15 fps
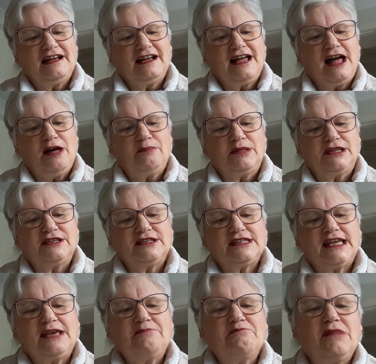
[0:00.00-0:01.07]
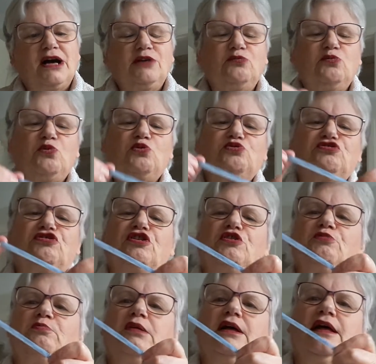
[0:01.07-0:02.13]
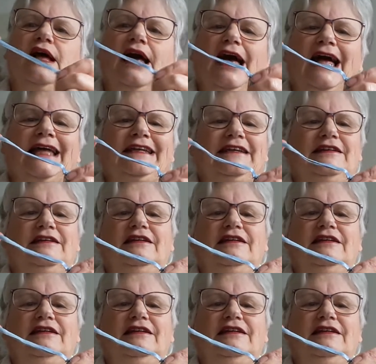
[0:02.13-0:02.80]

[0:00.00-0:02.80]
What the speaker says: garments in my wardrobe had